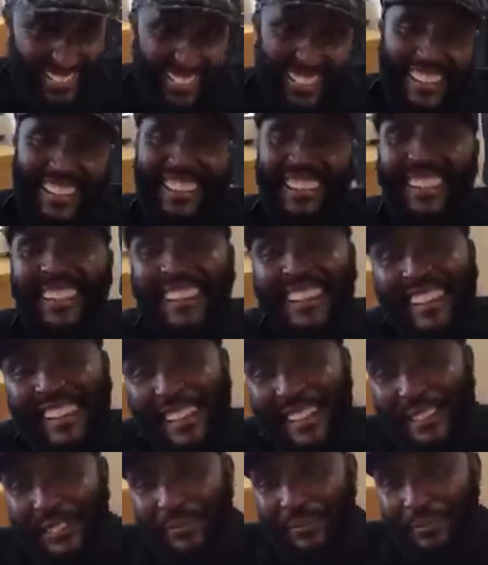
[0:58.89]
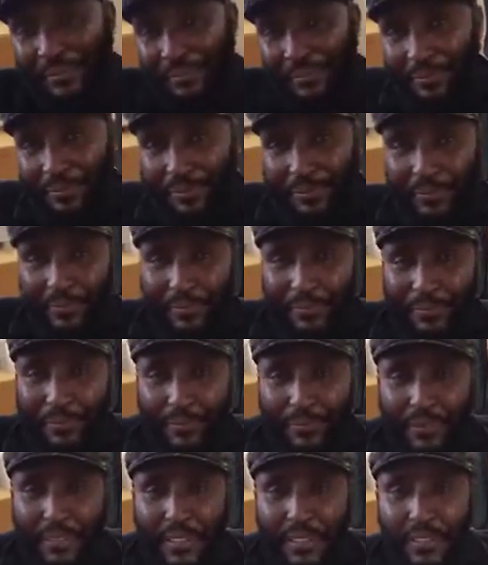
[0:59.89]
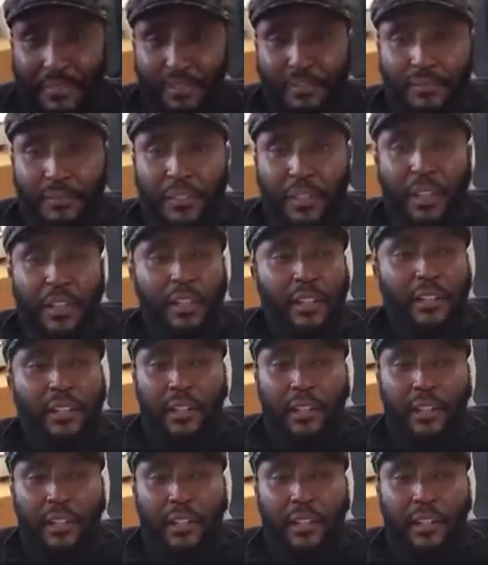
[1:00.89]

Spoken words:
Did anyone get to be messed up with the milk?